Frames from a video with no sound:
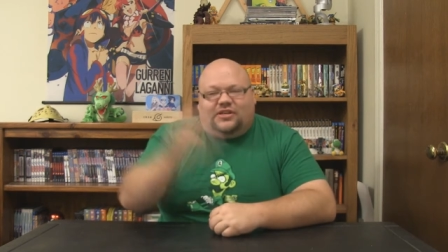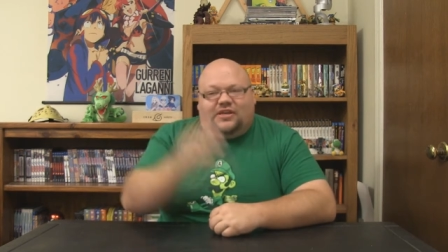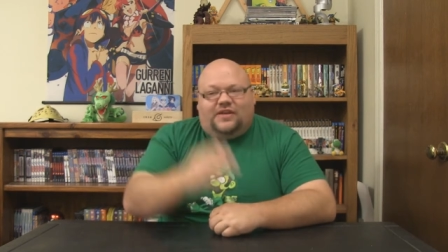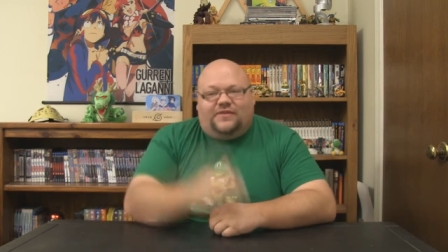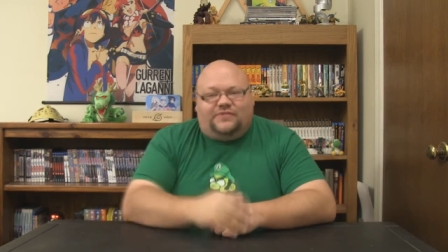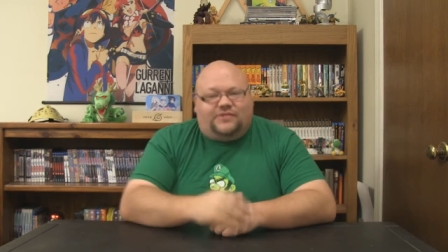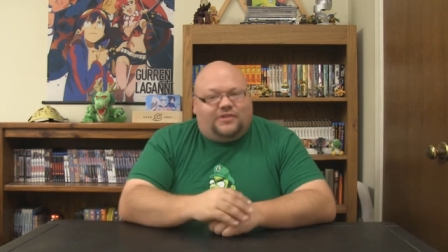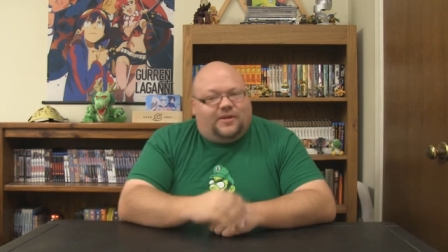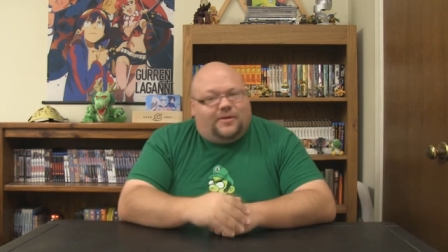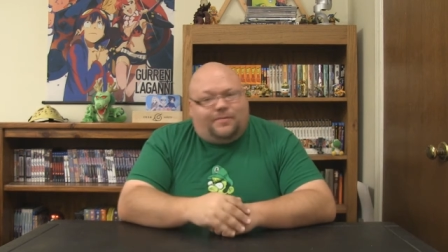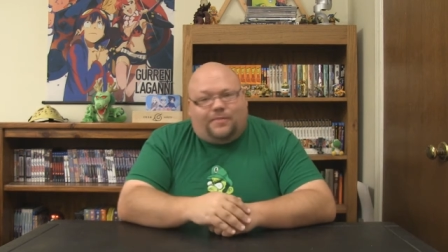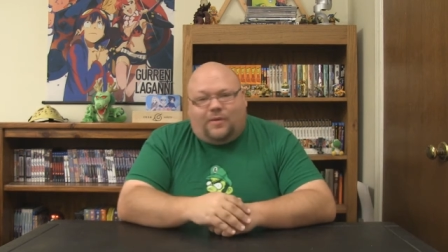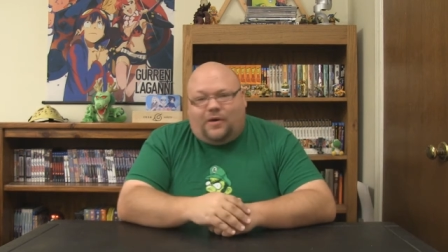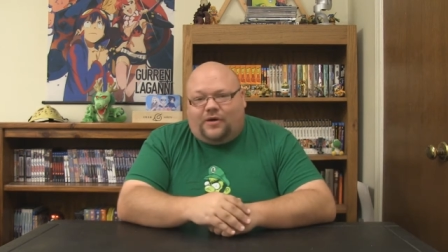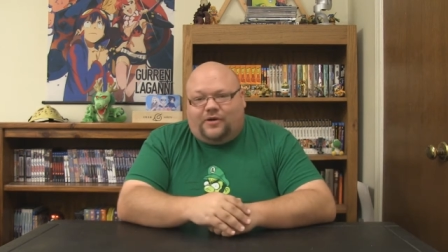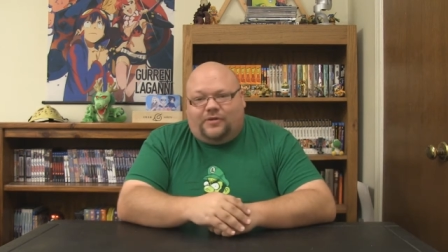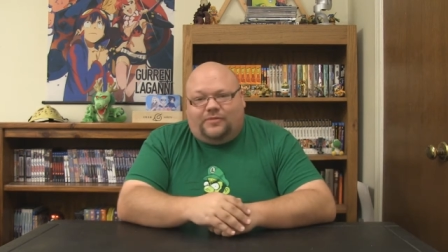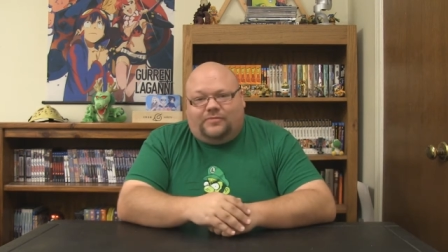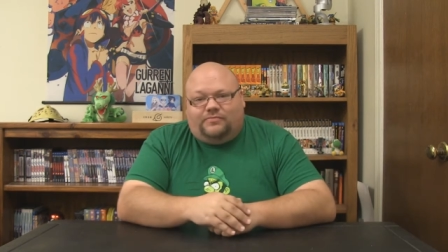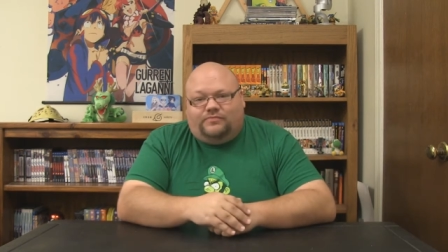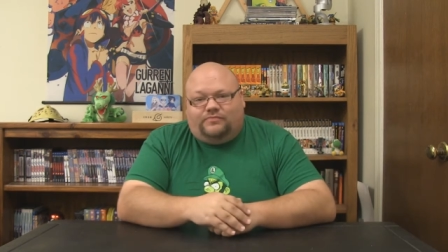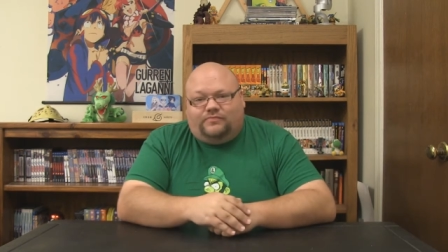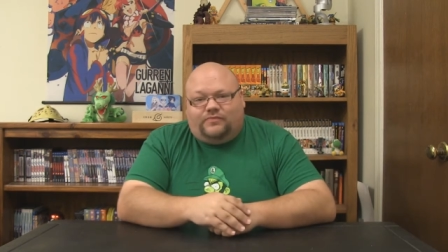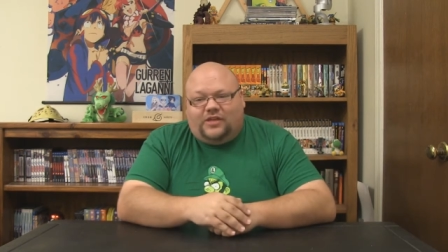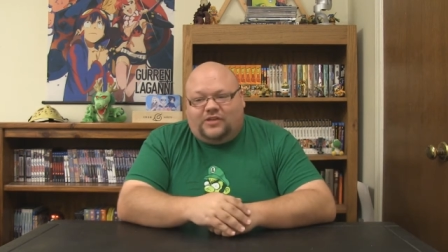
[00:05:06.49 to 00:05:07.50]
gives up on
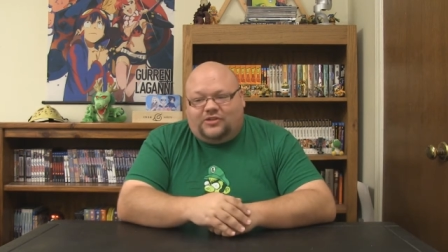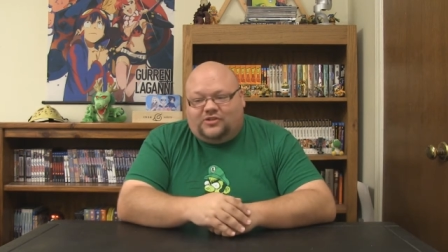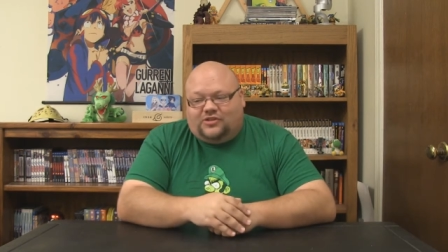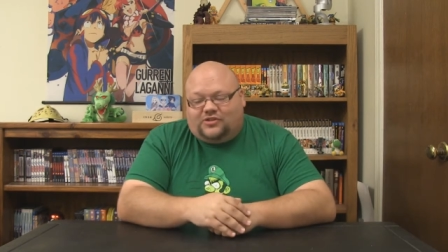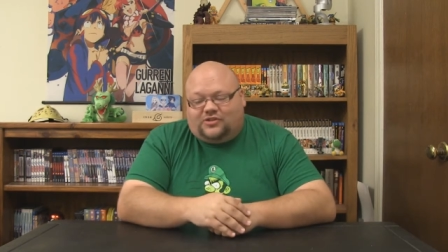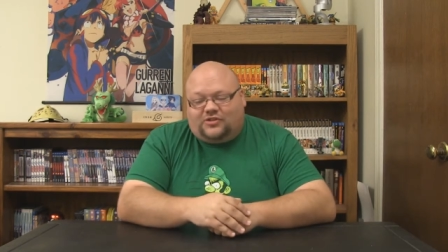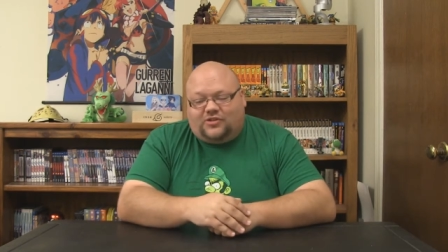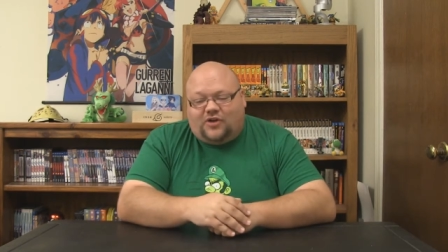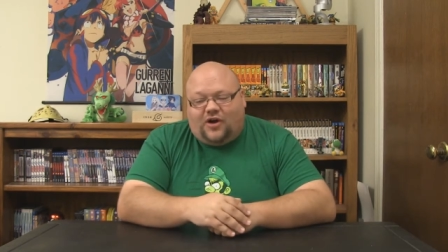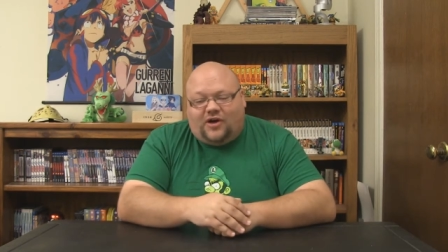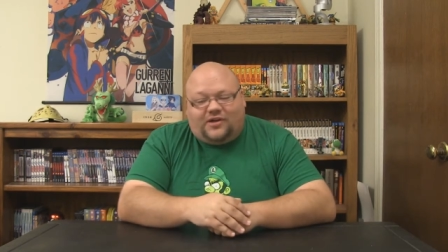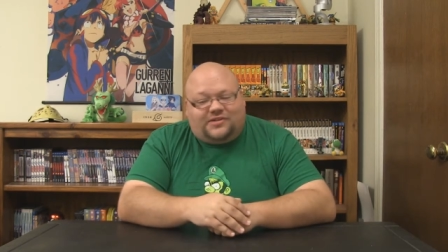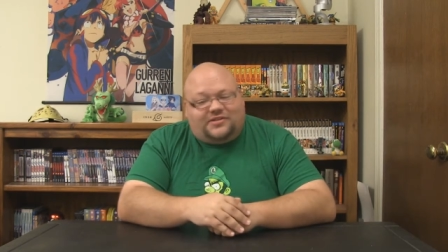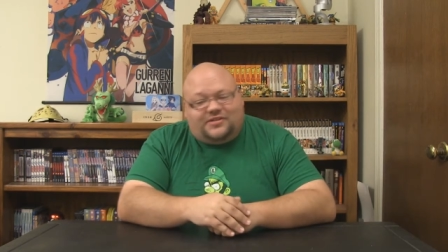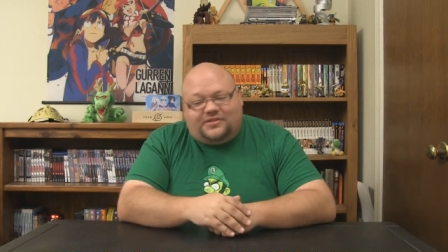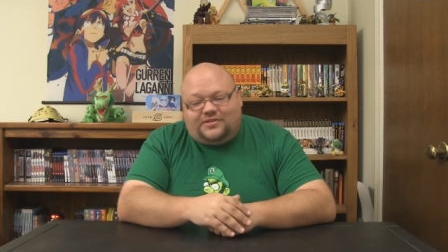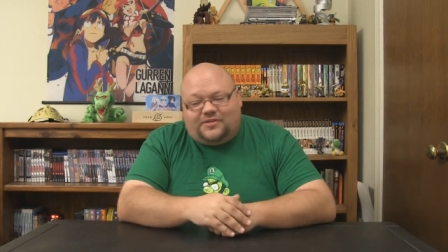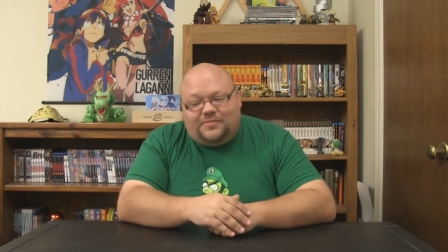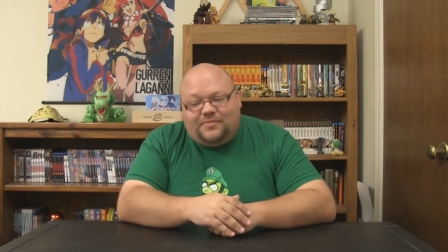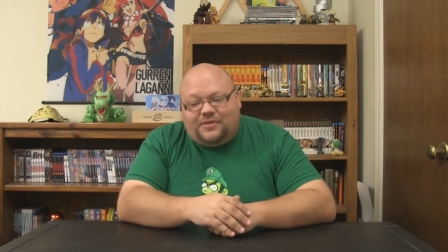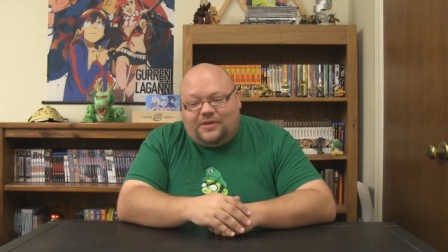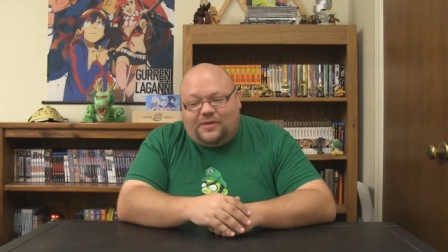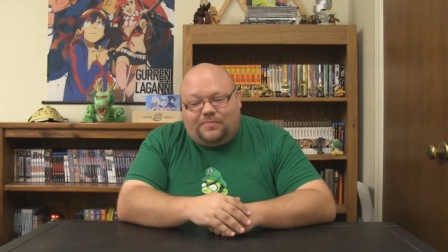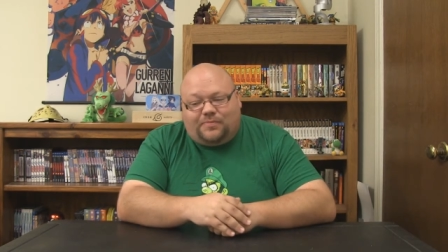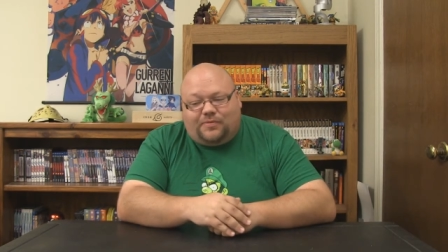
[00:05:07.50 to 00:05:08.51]
him and just tosses
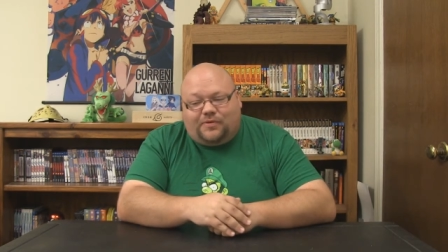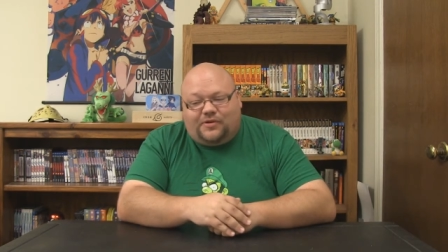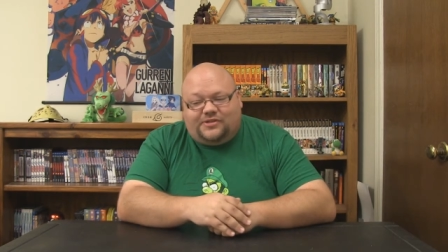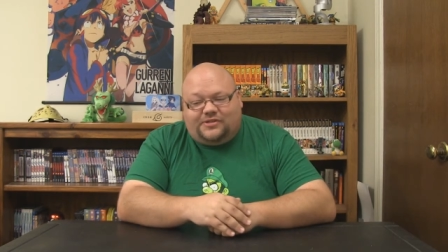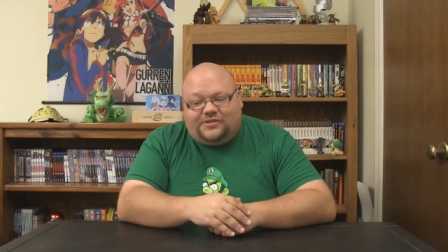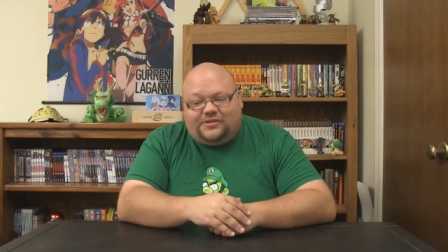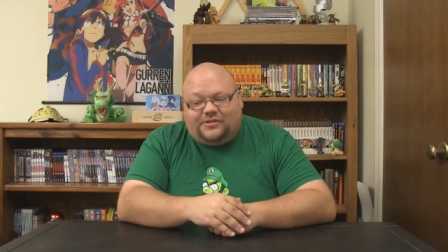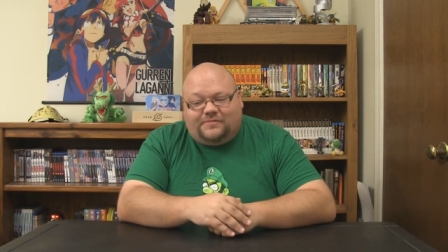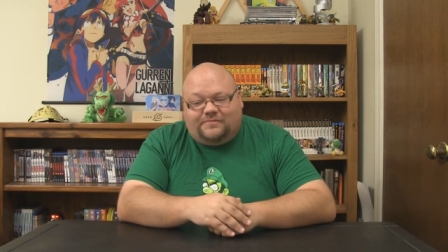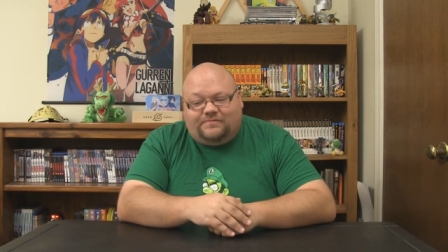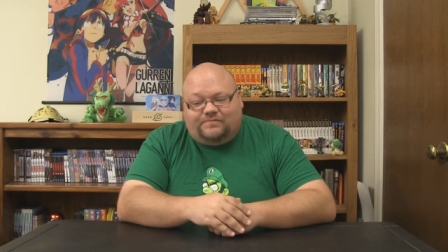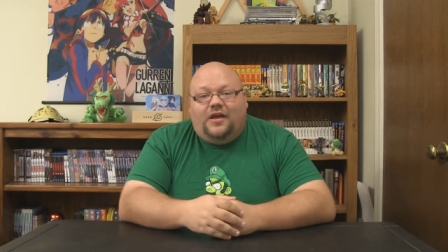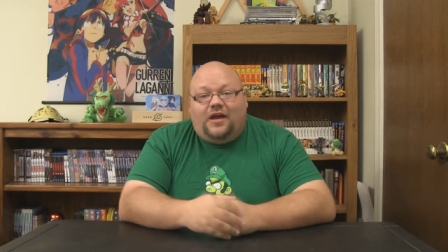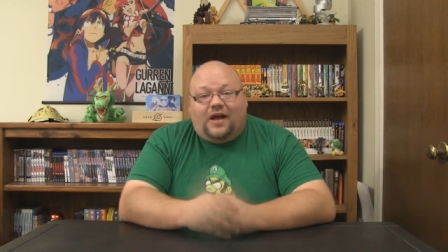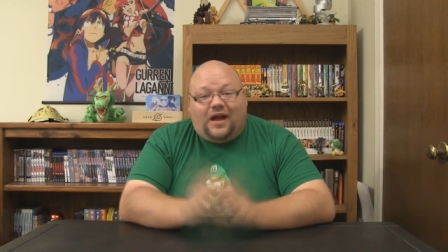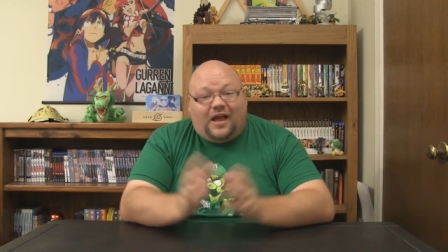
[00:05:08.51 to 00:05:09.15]
him into prison.